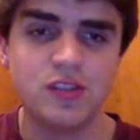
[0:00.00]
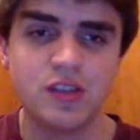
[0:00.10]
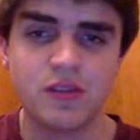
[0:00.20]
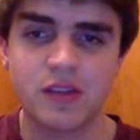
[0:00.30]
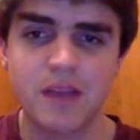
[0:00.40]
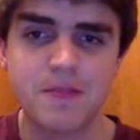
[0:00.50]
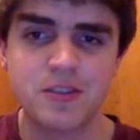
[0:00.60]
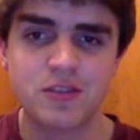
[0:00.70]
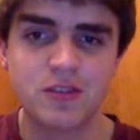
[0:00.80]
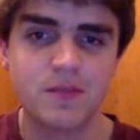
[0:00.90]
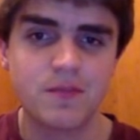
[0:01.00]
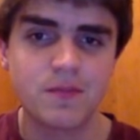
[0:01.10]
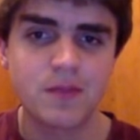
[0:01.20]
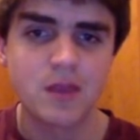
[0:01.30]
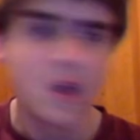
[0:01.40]
here in chemistry.
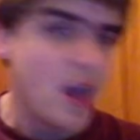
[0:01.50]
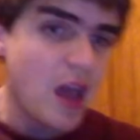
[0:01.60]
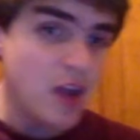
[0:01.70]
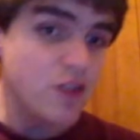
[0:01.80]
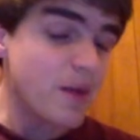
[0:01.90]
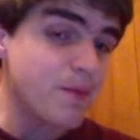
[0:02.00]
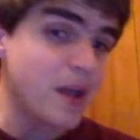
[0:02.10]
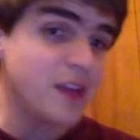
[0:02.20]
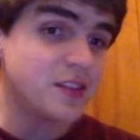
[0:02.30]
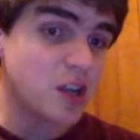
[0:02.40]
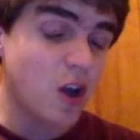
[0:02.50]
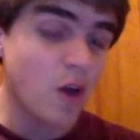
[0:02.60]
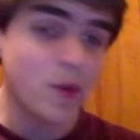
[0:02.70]
And you've got bases at home, and